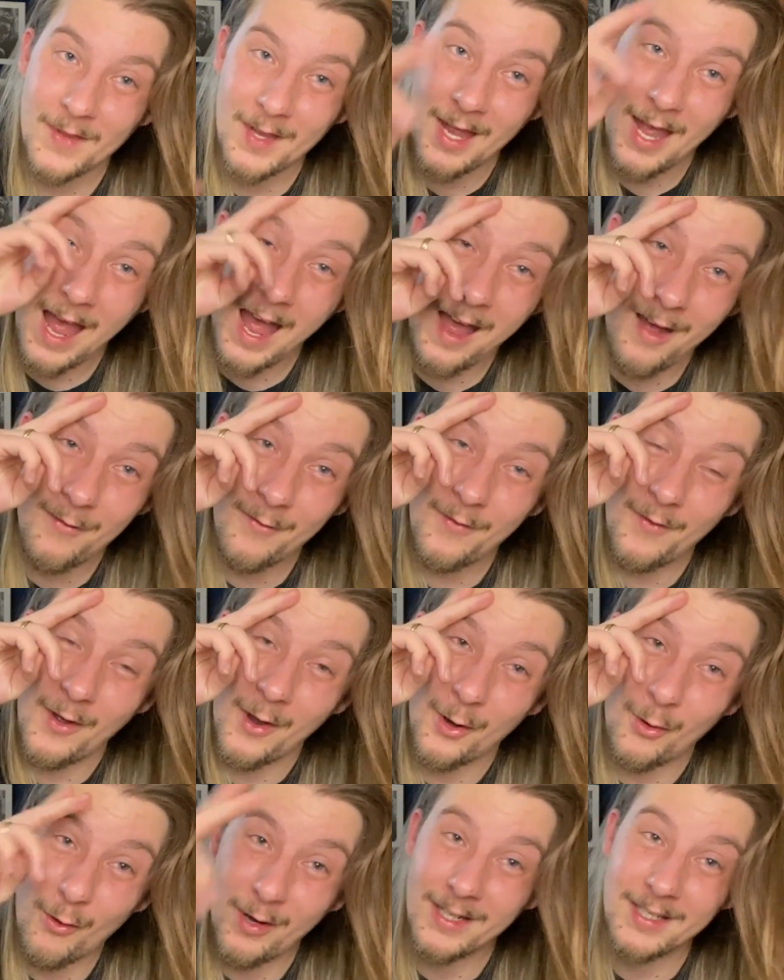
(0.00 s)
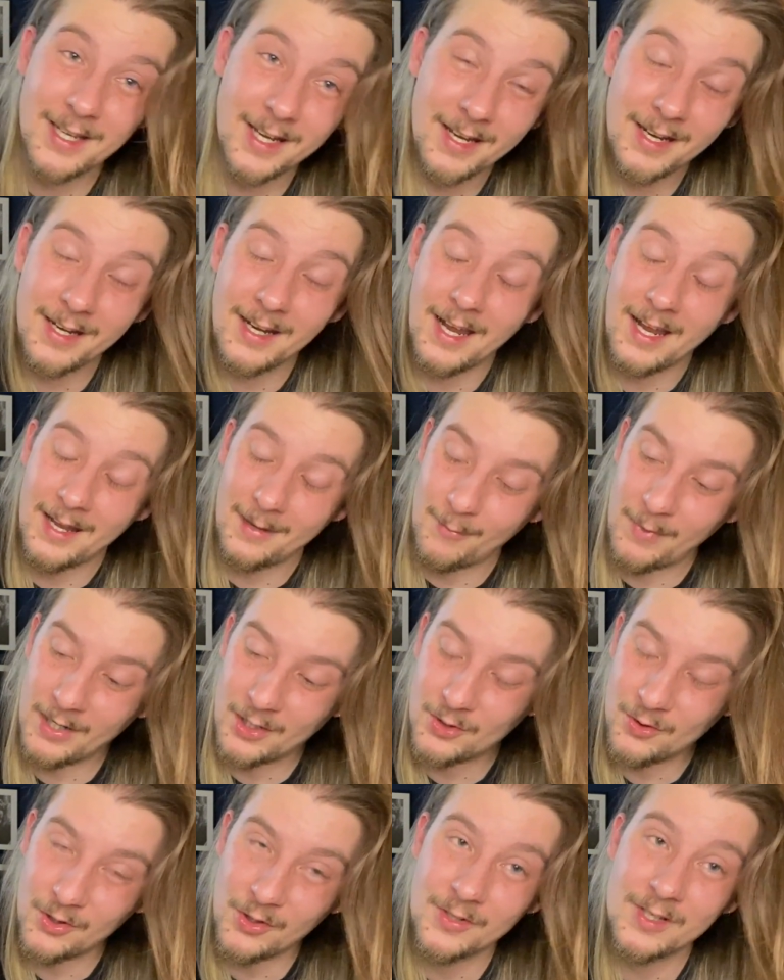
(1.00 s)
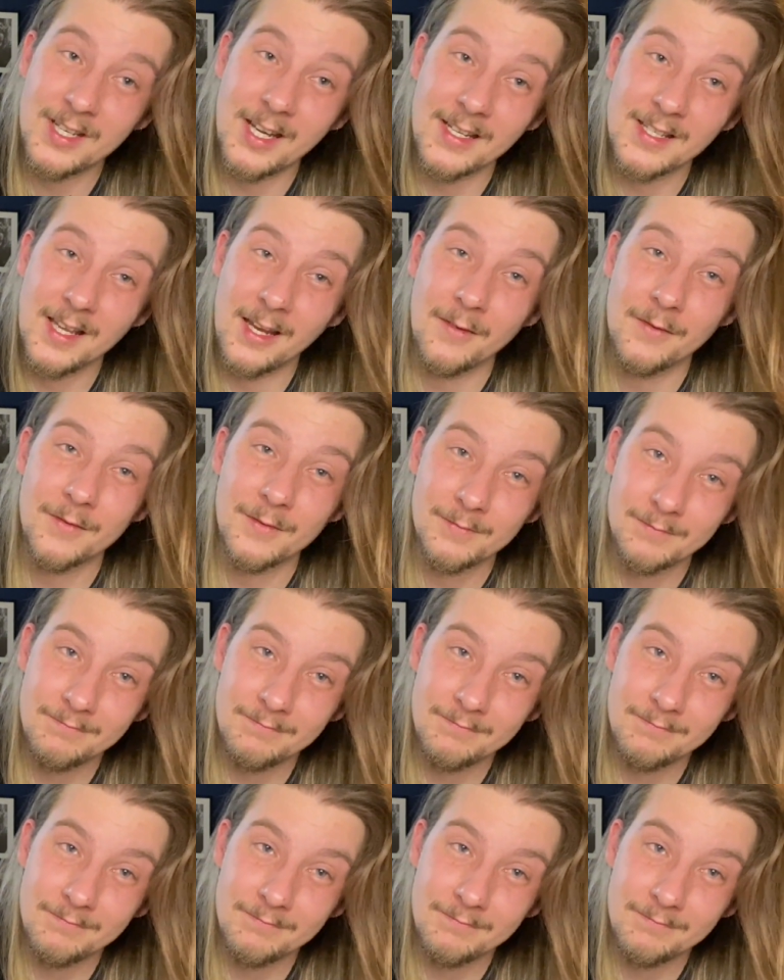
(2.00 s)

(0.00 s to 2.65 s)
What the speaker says: Have a great day and make sure you stay safe.